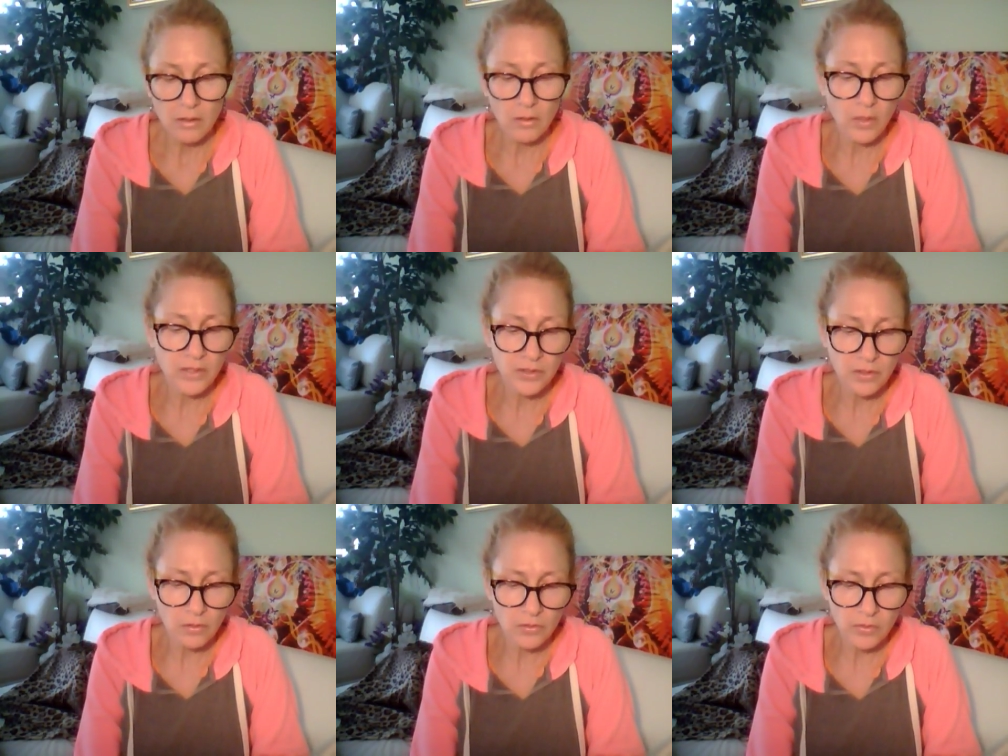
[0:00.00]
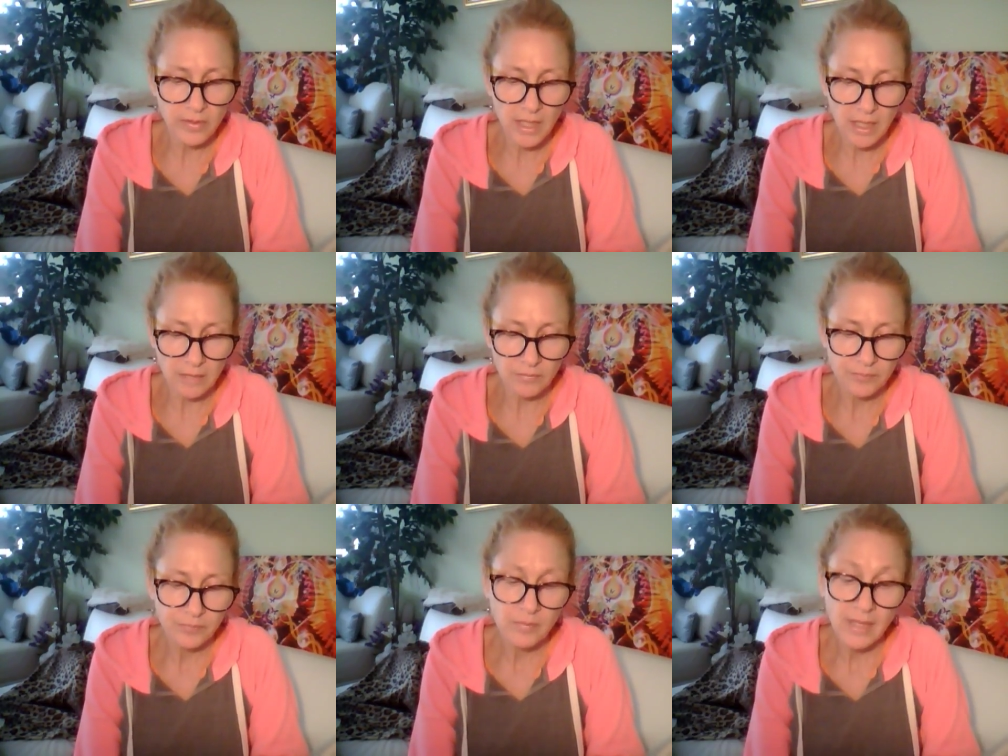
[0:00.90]
The question holds within
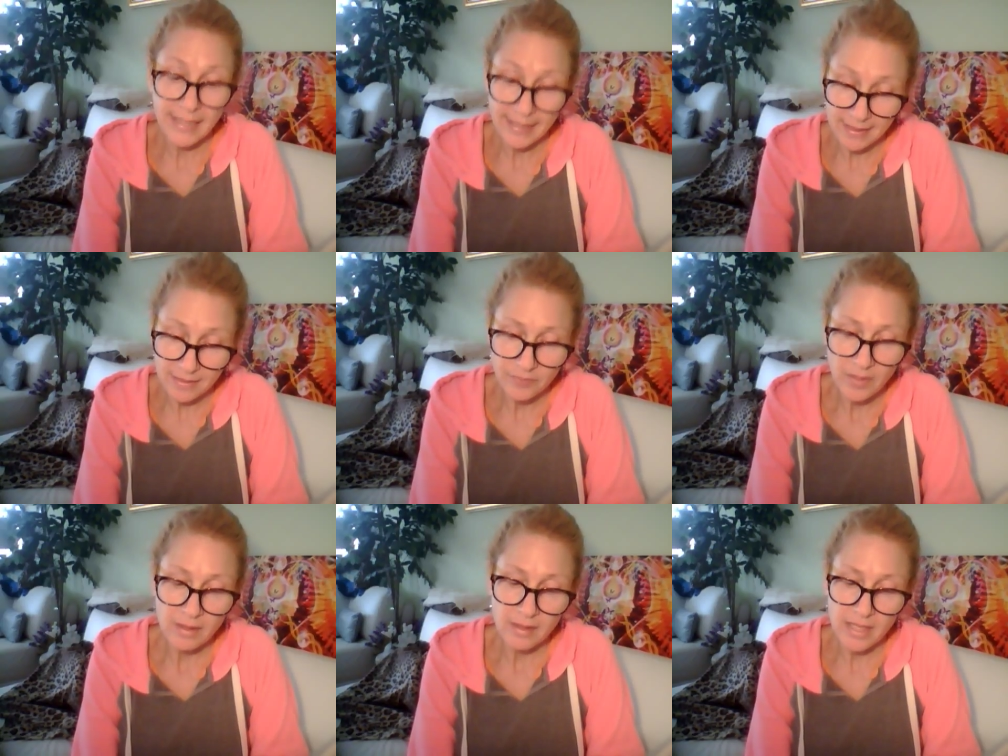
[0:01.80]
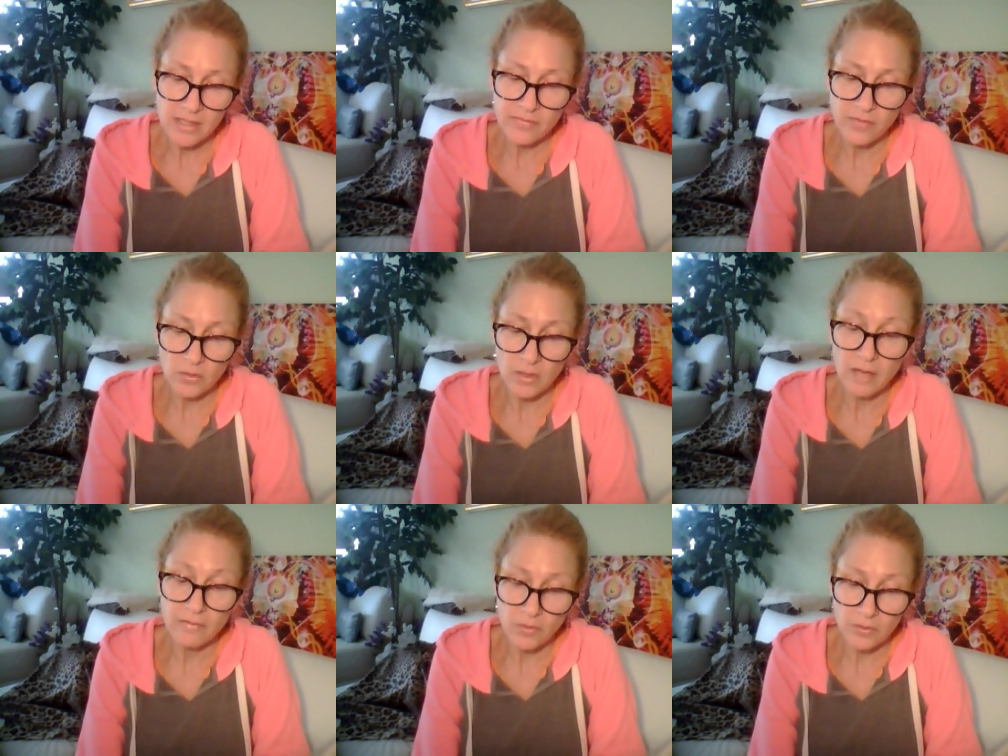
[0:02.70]
it the next full
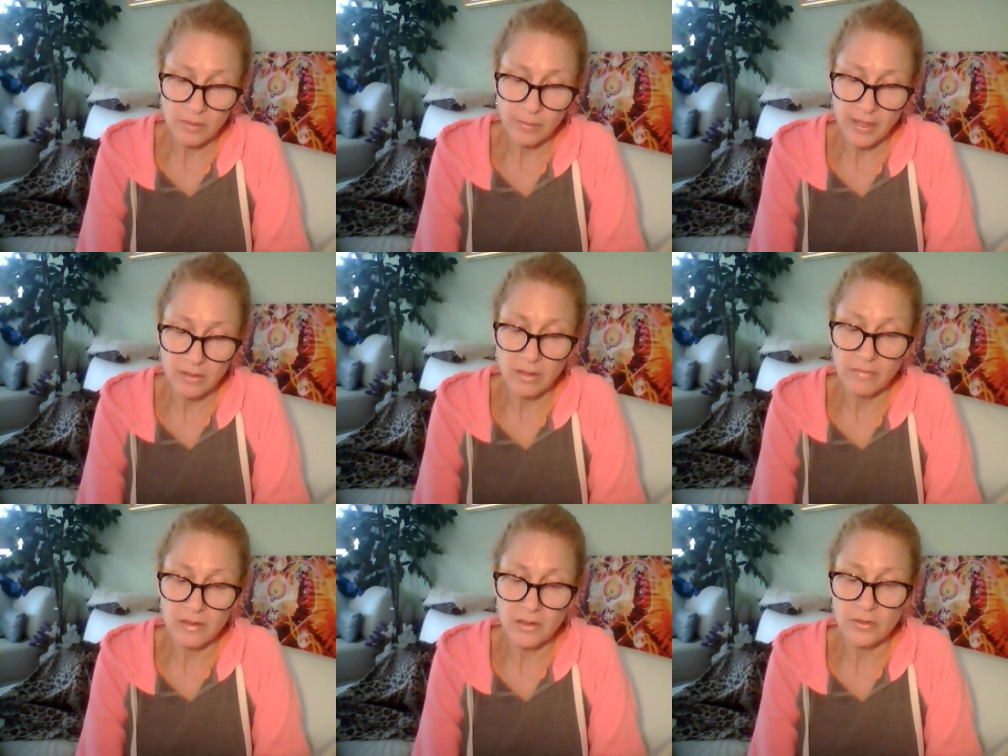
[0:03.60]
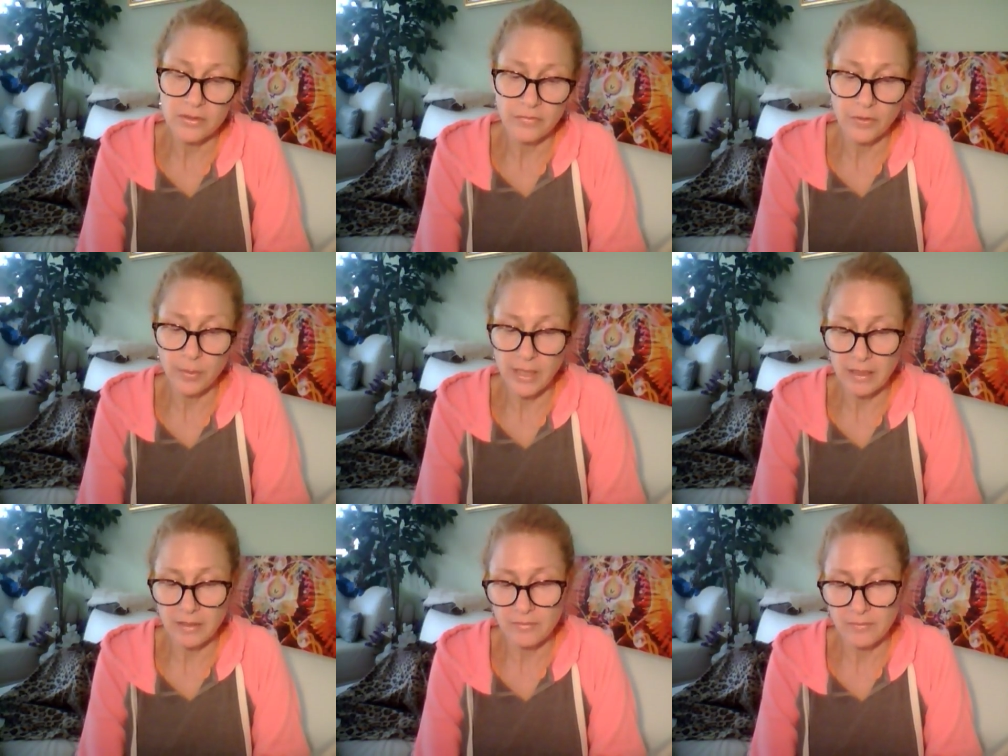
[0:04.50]
unfolding petal of the lotus of your
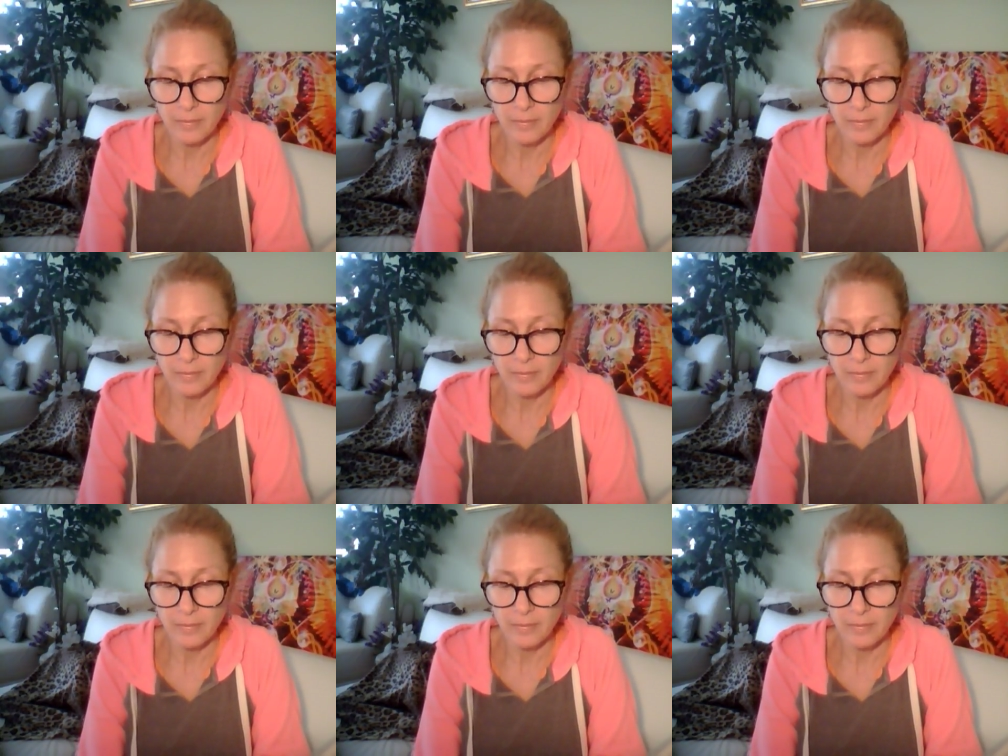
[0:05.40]
being.